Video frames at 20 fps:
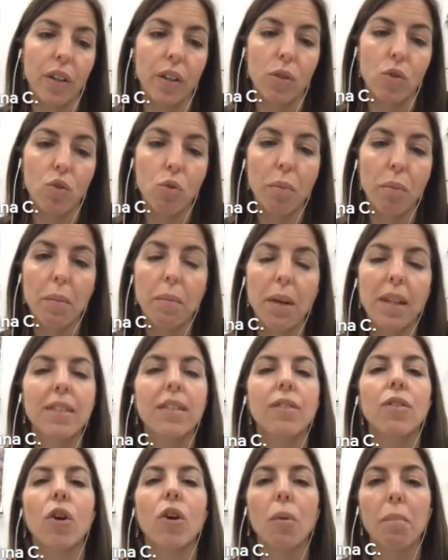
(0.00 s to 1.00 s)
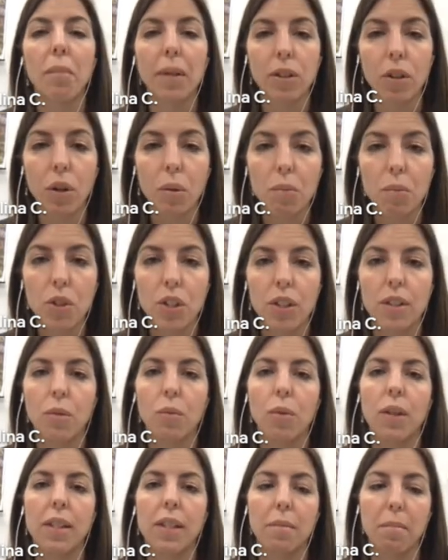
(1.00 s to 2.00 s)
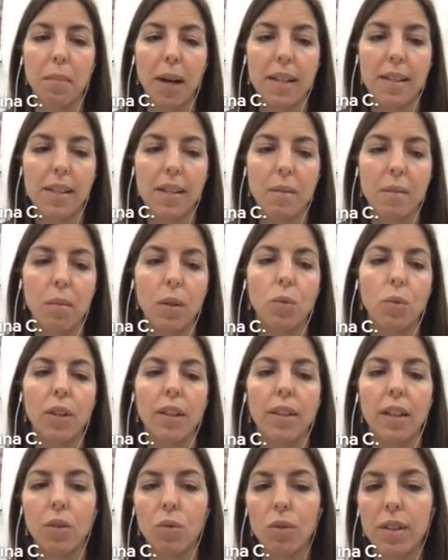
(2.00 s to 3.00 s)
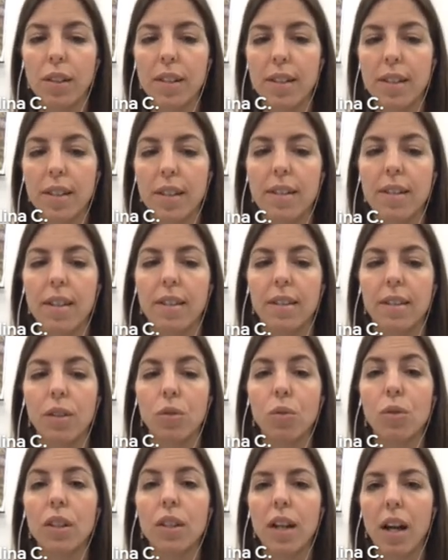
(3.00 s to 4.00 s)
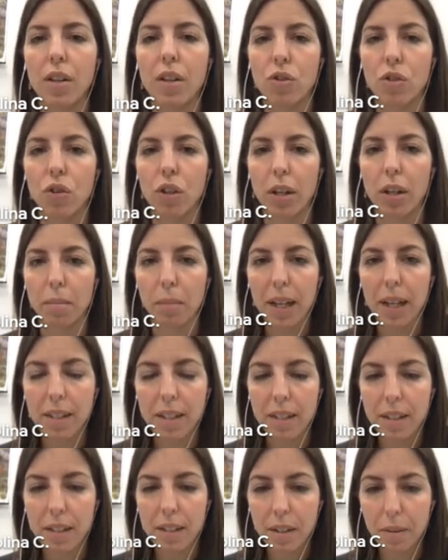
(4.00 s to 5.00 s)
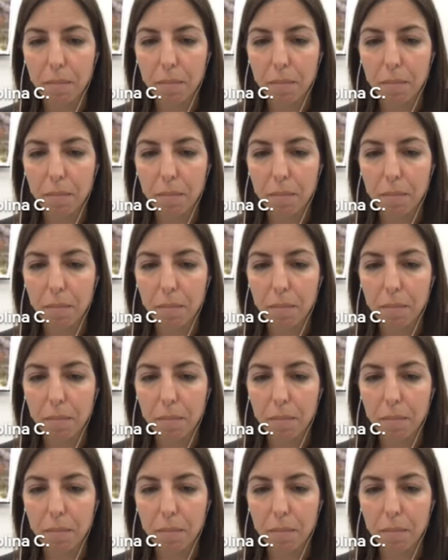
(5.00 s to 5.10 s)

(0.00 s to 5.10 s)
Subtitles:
supermassive compact objects with masses between 10 to the 6 and 10 to the 9 solar masses